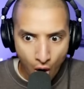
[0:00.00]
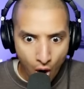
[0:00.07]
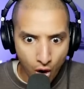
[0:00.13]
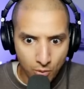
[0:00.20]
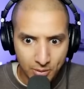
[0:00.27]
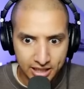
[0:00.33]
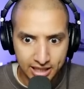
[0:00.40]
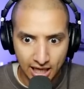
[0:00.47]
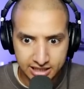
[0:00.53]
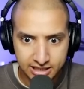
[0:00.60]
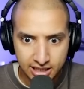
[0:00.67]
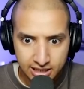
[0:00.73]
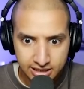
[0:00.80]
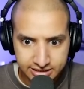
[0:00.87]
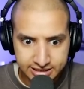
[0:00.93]
Oh my gosh,
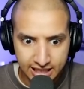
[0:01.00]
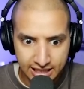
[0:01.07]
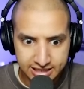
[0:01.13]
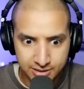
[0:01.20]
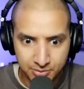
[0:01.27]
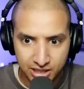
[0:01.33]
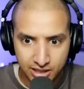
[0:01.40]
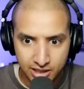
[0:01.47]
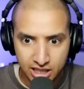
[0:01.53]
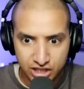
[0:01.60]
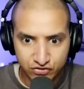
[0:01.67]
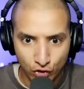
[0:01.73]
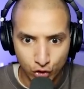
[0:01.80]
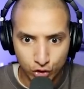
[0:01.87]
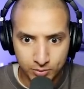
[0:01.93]
it's chasing me. It's
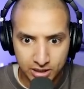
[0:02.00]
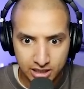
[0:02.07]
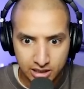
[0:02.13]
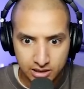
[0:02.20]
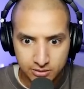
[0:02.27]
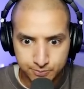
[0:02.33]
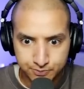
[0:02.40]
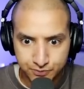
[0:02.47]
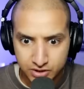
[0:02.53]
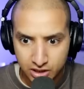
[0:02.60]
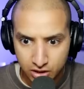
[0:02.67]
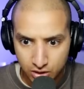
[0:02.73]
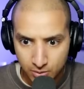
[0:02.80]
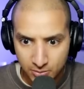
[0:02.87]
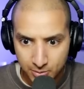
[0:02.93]
following me.
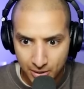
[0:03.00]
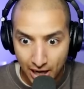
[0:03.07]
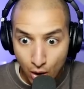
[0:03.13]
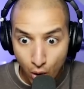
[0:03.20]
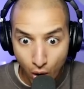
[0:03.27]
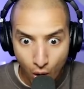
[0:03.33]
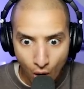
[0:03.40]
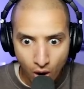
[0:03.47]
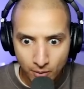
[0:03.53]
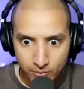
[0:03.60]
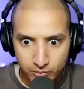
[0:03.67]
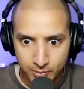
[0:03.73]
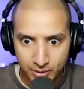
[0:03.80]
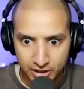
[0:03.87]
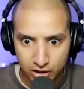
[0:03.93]
Maybe
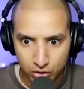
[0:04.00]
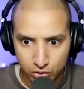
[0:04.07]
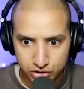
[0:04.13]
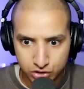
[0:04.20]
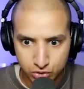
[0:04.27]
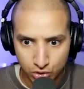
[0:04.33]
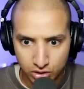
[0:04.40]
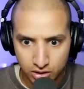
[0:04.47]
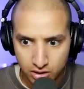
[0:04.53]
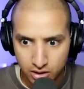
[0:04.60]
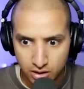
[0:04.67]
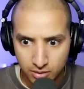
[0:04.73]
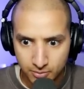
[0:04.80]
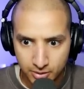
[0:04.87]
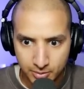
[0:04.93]
maybe I can close this door.
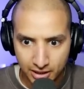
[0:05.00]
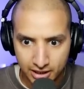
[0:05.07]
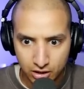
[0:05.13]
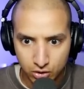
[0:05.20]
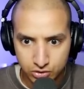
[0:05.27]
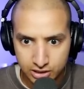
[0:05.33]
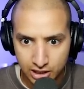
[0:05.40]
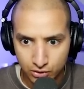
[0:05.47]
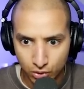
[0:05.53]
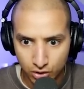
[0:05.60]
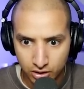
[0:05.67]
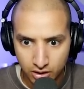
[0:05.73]
Maybe I can close that door.